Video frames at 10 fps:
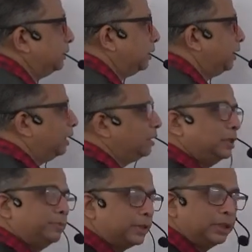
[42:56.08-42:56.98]
here
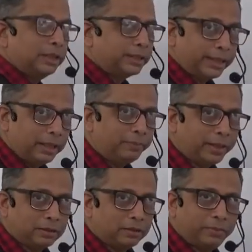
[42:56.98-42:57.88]
dispersion is taking
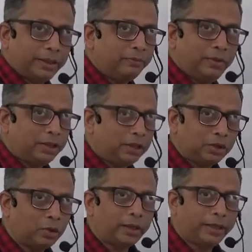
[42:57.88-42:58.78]
place, but deviation
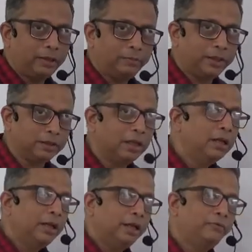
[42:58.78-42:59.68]
is not taking place.
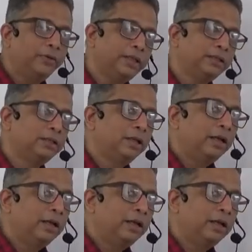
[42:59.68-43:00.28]
In physics,